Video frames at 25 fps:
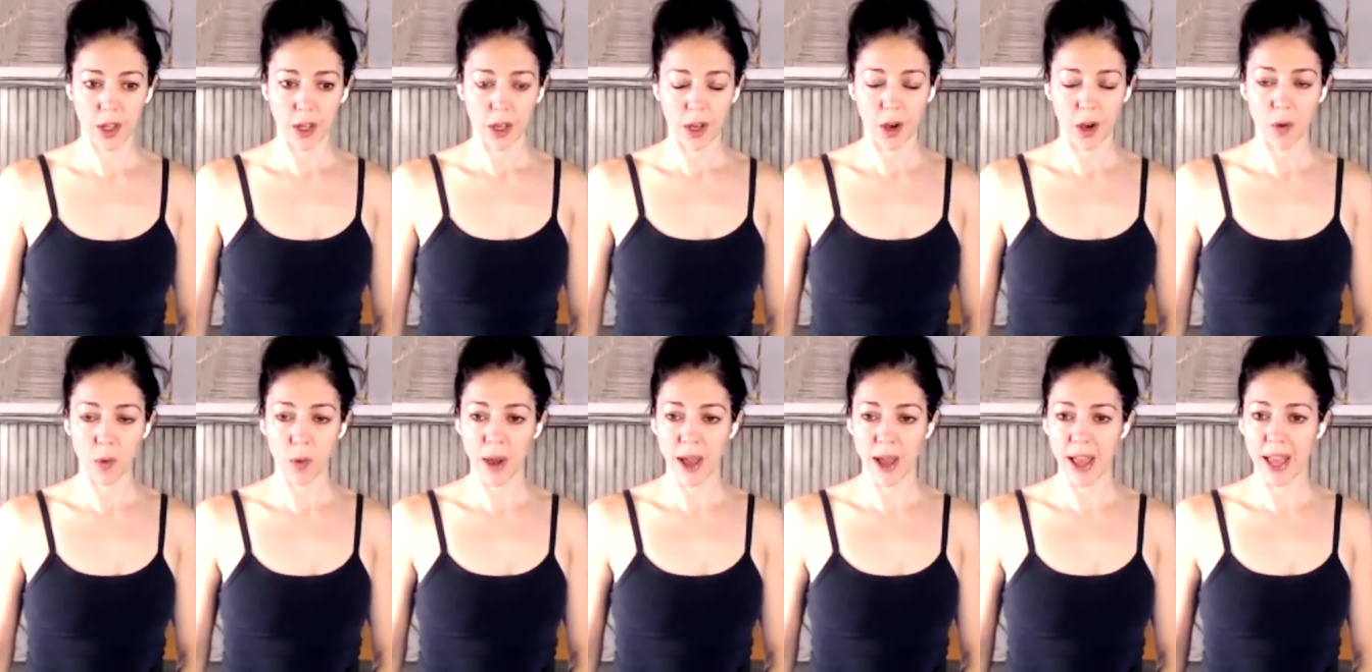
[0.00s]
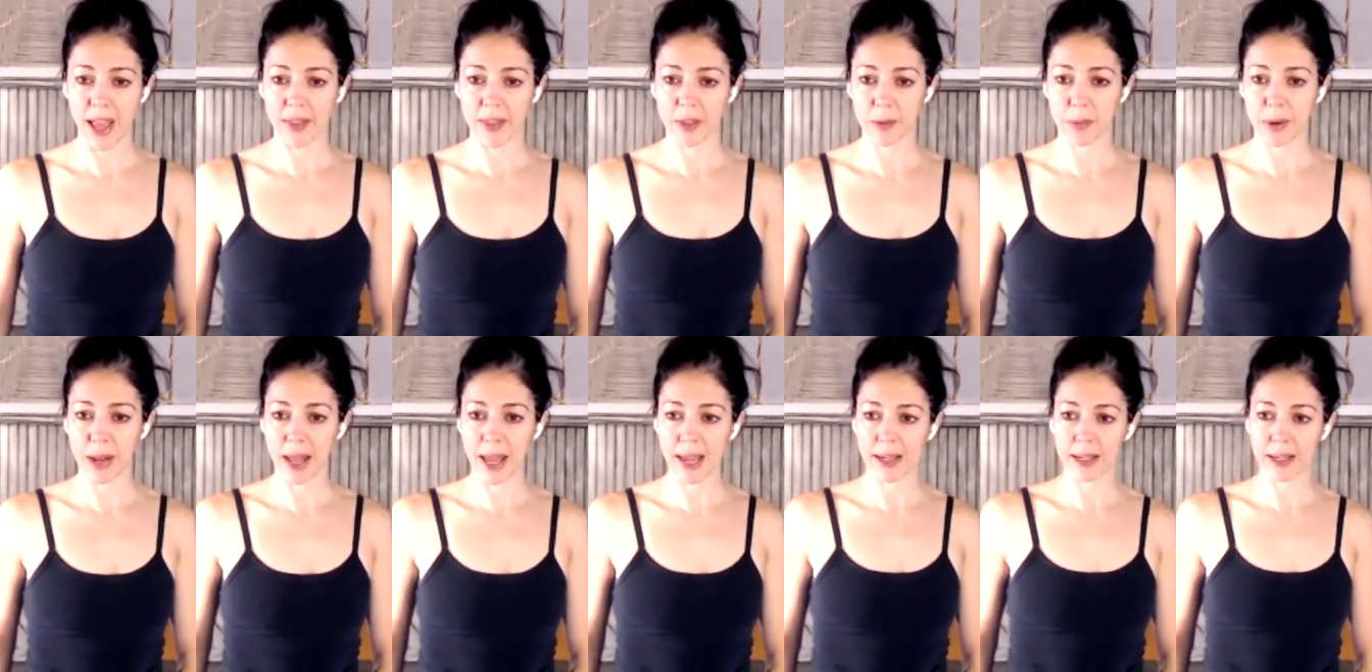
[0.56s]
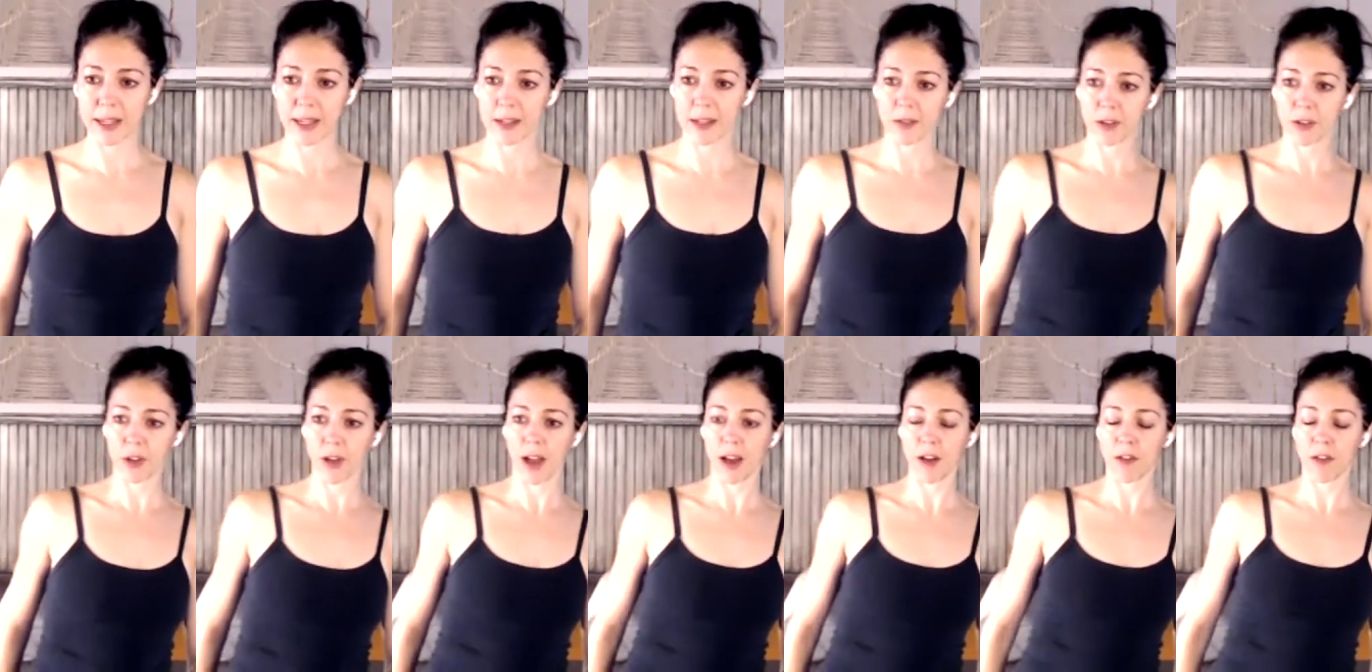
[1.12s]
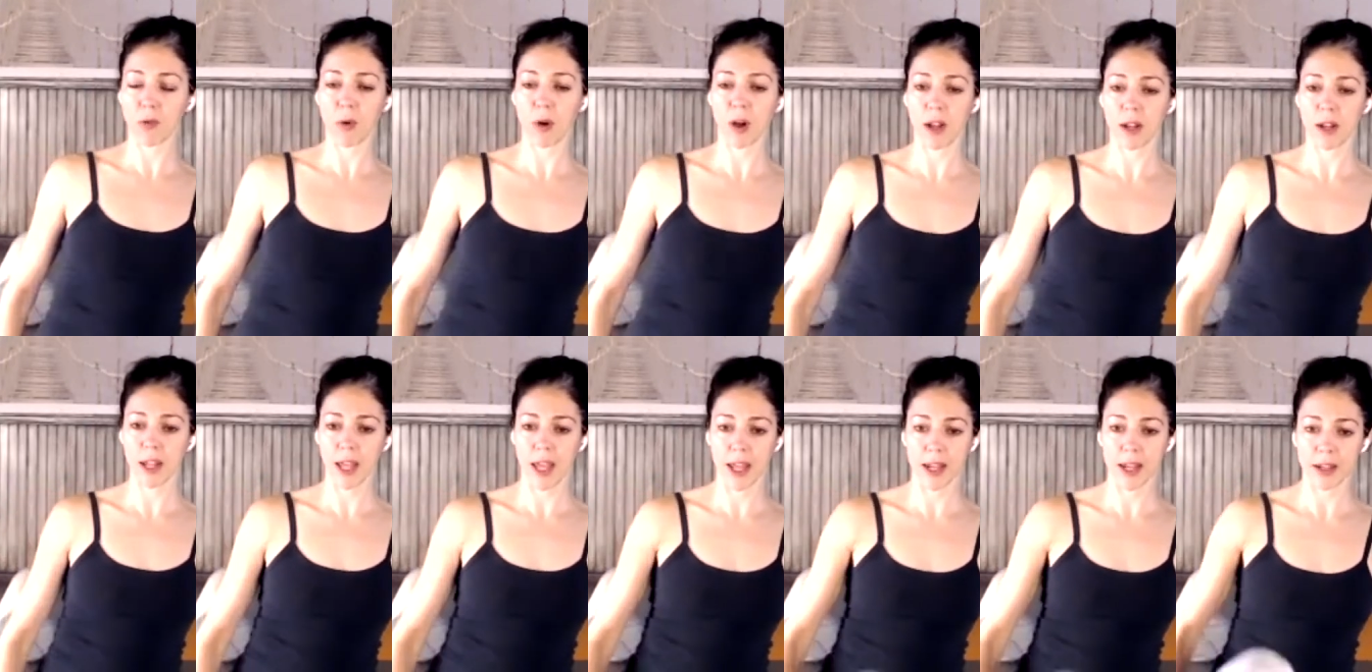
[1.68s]
away and the blanket if you have one,
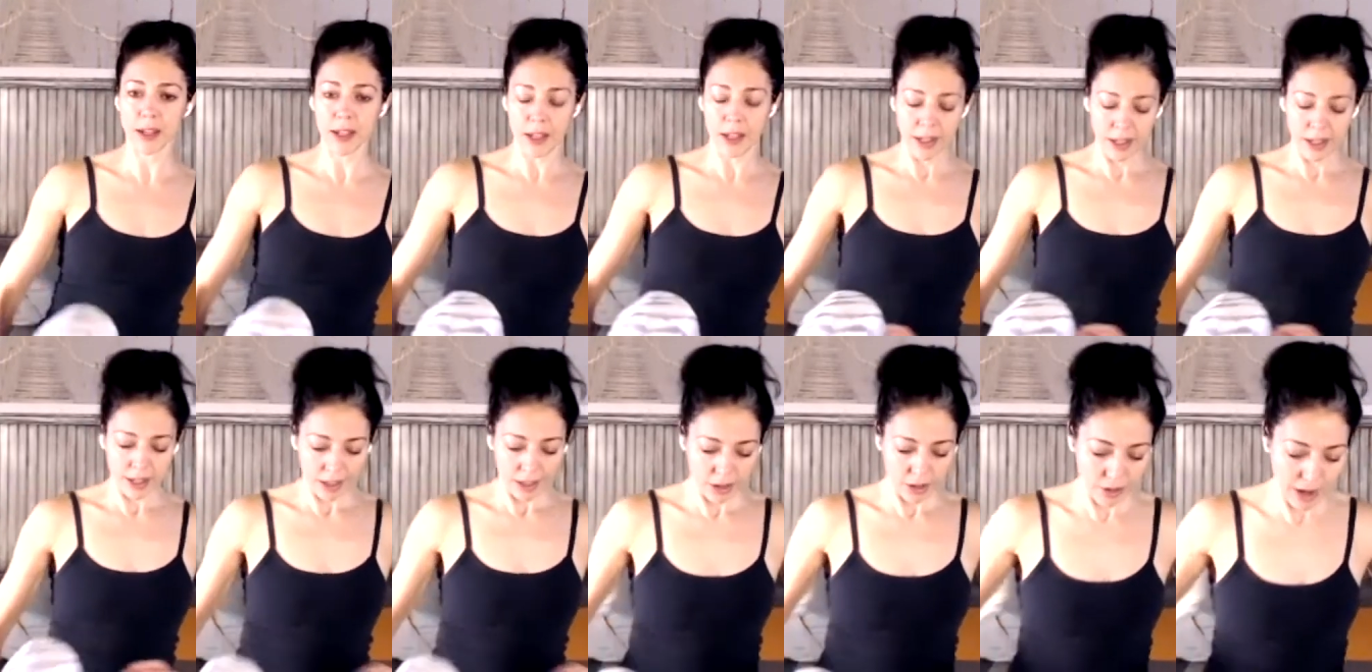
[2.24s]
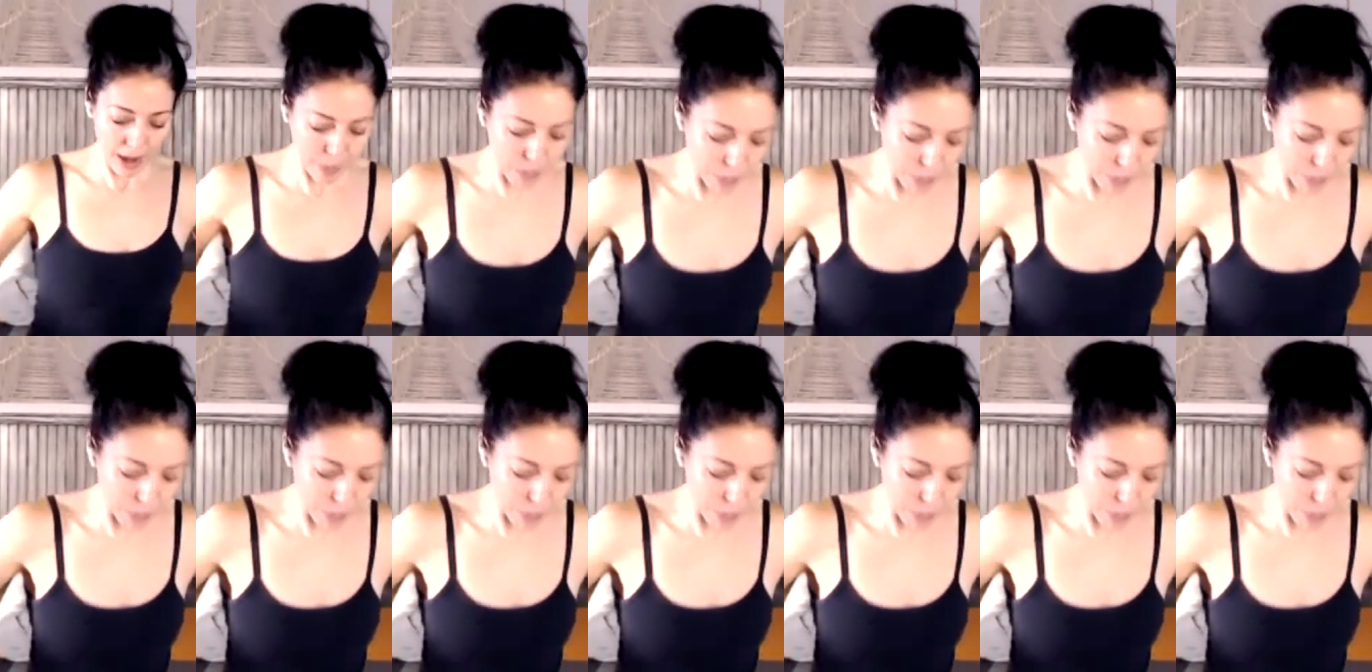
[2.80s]
and grab